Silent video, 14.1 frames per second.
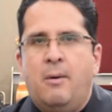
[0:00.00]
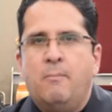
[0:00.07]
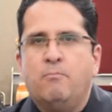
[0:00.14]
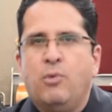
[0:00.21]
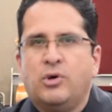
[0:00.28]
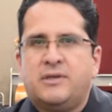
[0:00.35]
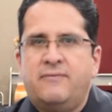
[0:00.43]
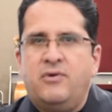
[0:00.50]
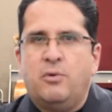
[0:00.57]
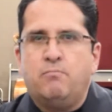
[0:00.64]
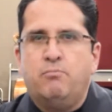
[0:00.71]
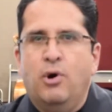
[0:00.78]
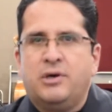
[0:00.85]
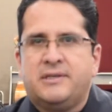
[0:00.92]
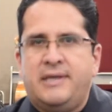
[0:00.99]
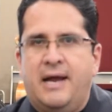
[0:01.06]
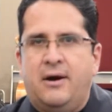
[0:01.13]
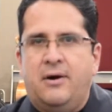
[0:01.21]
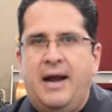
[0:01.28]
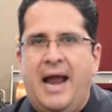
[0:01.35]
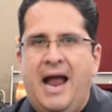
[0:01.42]
Most of your books
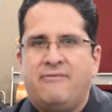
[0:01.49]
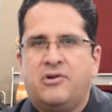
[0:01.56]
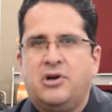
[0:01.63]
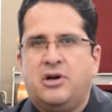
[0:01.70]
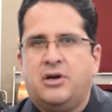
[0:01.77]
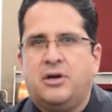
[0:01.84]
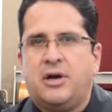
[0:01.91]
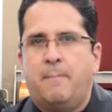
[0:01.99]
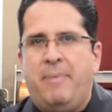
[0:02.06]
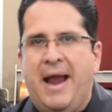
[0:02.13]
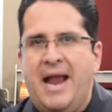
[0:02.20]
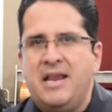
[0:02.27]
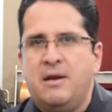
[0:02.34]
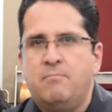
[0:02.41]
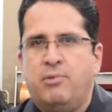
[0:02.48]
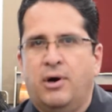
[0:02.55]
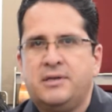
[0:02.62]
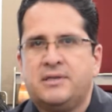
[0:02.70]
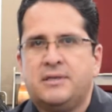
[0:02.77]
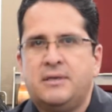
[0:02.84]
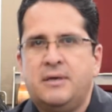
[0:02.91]
there have companion
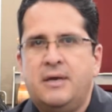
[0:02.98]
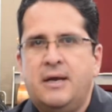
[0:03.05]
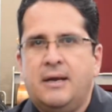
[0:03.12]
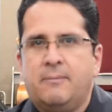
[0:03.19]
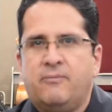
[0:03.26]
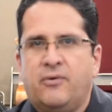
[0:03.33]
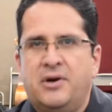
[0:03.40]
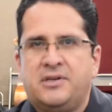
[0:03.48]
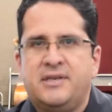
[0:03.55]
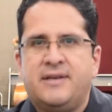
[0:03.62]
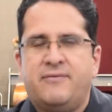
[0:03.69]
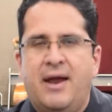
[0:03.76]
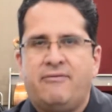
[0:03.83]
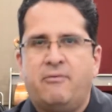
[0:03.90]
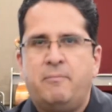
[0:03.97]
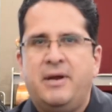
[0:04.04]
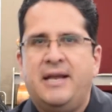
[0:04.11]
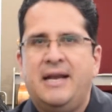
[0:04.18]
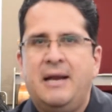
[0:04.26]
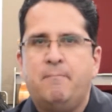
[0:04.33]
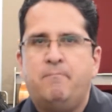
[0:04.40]
books. For instance, if you have a
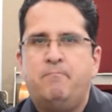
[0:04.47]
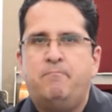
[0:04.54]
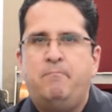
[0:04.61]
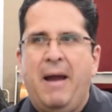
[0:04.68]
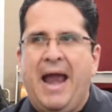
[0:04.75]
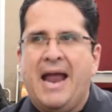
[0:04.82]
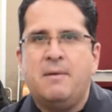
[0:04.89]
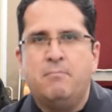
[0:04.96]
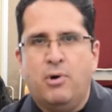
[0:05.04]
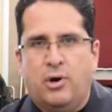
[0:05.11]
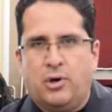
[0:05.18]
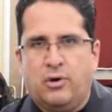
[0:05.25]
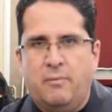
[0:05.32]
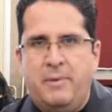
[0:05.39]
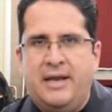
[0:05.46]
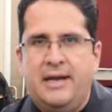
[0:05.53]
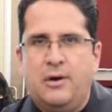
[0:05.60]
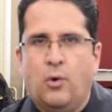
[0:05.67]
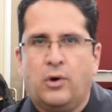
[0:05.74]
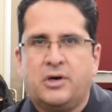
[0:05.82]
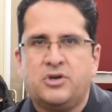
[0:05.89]
beginning band book or a
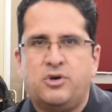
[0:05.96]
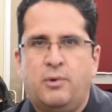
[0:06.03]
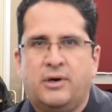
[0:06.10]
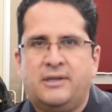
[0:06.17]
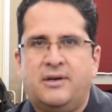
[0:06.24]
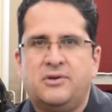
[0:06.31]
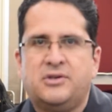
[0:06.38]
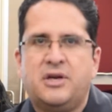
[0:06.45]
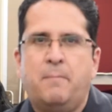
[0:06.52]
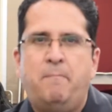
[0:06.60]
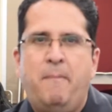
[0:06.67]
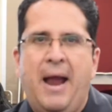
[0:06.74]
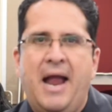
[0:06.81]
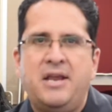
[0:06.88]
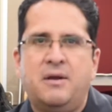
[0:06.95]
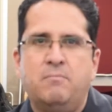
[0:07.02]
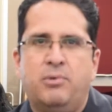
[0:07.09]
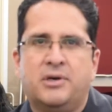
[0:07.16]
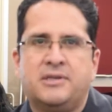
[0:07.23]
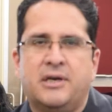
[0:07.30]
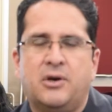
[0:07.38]
beginning orchestra book, there's companion
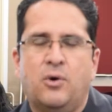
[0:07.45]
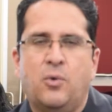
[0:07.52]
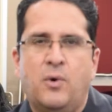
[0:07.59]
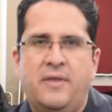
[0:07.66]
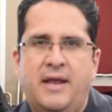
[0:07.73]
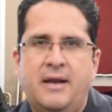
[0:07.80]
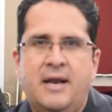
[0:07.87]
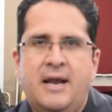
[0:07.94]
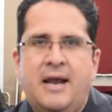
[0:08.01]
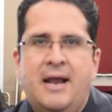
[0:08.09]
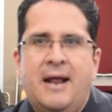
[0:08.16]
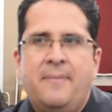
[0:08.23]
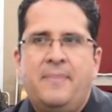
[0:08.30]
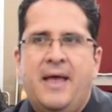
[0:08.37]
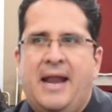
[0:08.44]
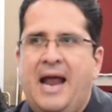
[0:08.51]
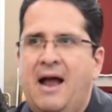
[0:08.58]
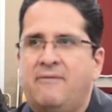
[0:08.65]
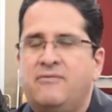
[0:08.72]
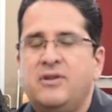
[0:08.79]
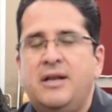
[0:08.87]
books that go with it that
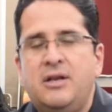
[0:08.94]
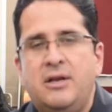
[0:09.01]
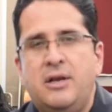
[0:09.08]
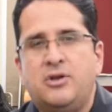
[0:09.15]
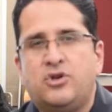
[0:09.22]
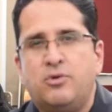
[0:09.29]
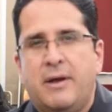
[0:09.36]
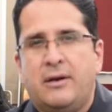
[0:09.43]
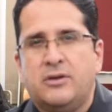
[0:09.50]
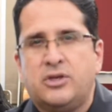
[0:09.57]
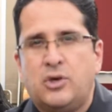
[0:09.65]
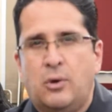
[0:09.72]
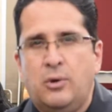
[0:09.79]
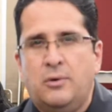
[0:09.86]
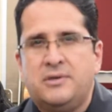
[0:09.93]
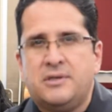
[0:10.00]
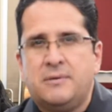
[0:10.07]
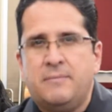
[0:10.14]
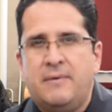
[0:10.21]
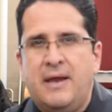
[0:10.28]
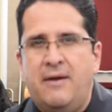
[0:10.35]
have instrumental
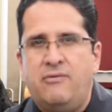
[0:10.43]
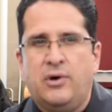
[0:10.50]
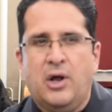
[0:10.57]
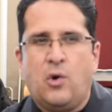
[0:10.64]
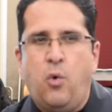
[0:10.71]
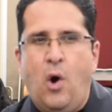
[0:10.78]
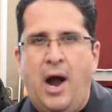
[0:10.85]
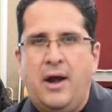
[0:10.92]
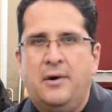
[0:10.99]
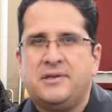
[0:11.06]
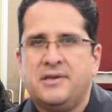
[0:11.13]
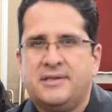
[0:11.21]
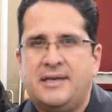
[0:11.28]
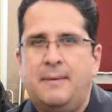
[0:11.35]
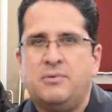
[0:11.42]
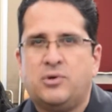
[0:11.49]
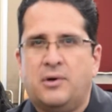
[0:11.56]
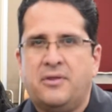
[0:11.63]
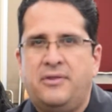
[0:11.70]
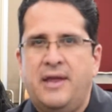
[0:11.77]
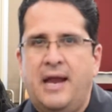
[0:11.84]
solos. If you're in a choir, it's the same
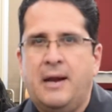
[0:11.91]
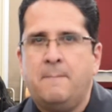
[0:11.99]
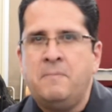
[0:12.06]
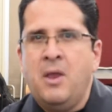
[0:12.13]
sort of thing.